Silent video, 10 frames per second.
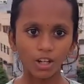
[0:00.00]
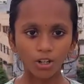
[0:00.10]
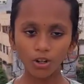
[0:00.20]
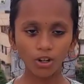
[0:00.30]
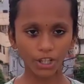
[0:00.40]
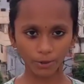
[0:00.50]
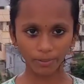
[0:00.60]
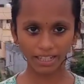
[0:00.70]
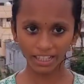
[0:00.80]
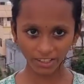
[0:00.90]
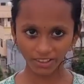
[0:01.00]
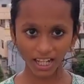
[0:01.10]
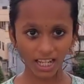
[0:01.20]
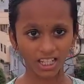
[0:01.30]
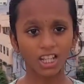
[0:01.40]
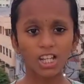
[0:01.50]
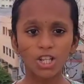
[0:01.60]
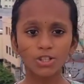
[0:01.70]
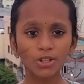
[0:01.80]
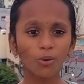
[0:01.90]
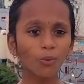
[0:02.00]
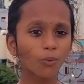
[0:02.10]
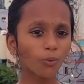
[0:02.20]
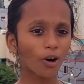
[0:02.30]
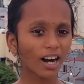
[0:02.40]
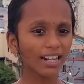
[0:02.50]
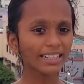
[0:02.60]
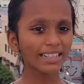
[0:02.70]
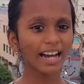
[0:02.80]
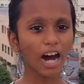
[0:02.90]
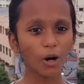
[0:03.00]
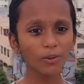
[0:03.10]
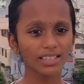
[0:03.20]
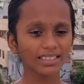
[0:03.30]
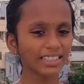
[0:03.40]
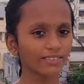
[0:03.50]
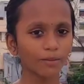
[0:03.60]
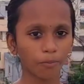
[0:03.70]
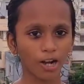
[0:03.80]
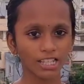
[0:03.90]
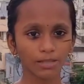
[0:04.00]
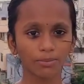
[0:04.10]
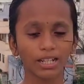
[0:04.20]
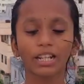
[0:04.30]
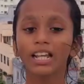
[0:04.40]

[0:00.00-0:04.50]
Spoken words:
No, you begin to run. So how is that even possible?